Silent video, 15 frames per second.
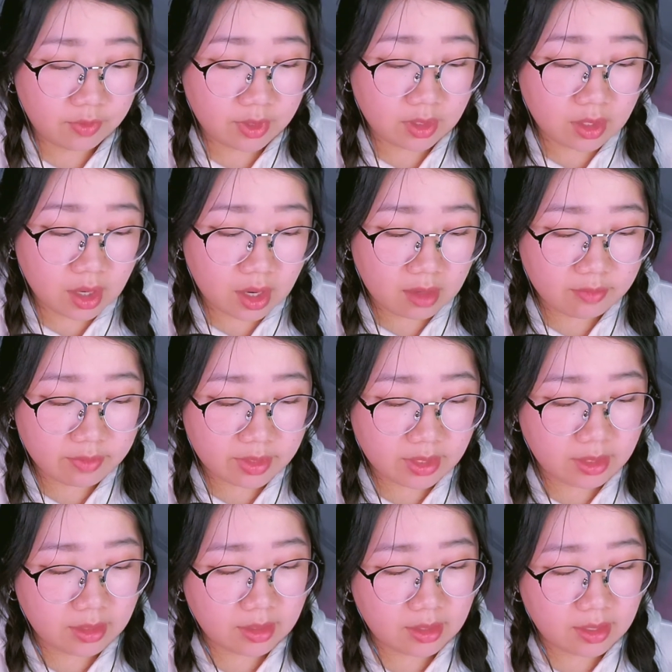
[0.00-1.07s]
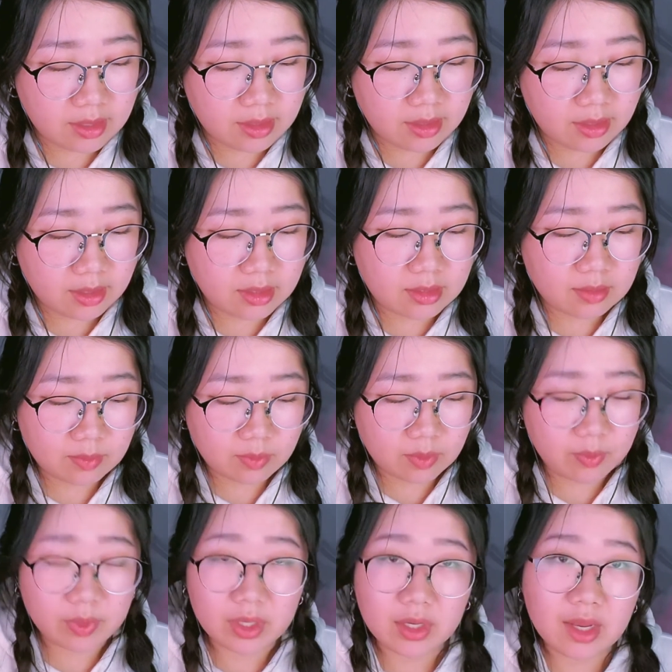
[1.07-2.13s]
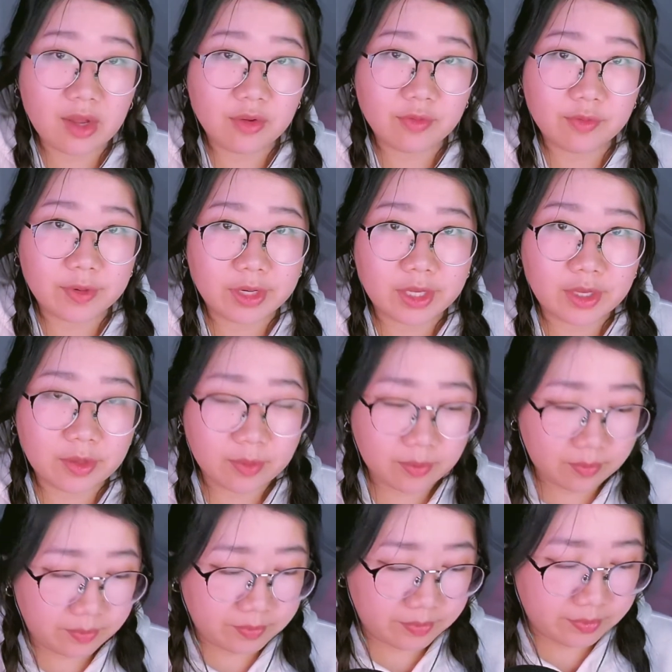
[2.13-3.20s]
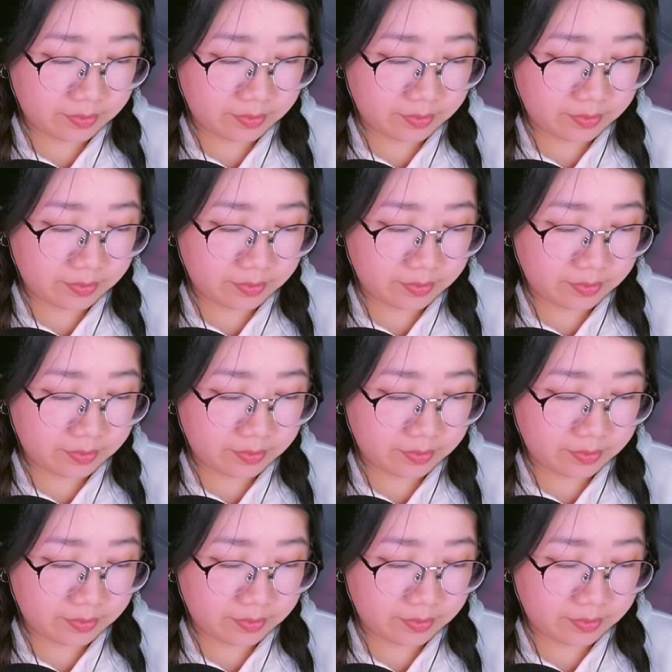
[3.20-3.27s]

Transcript: You feel confident that things will work out for you.